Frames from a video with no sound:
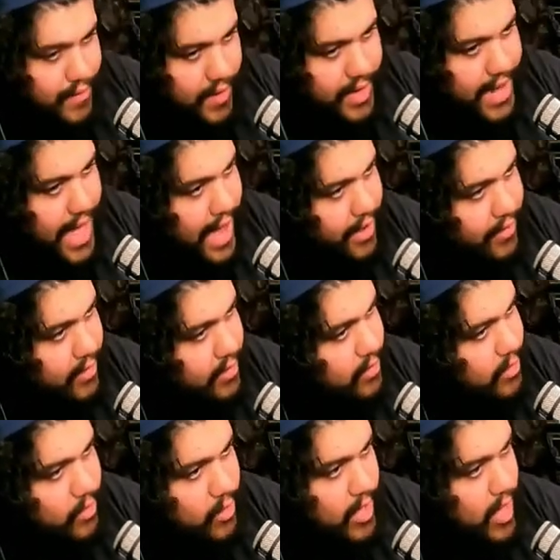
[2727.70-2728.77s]
actress, so
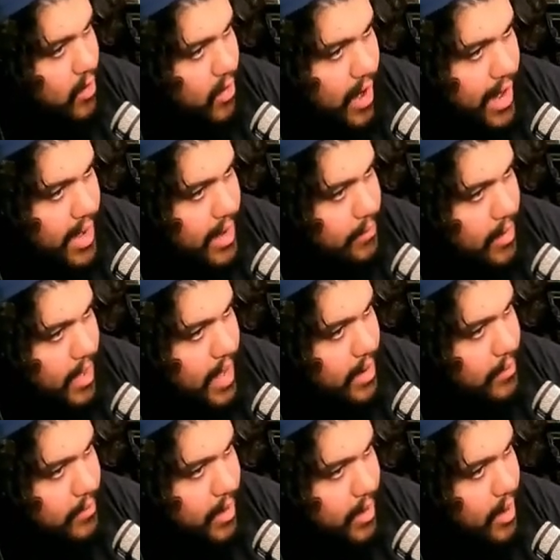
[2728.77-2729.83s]
she can cry at,
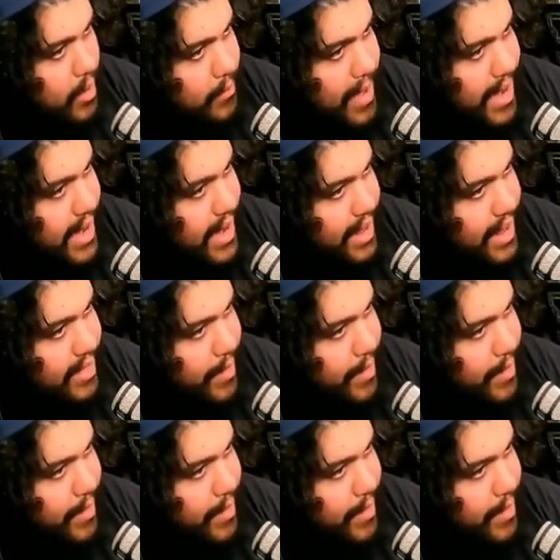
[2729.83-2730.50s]
at on command at any time she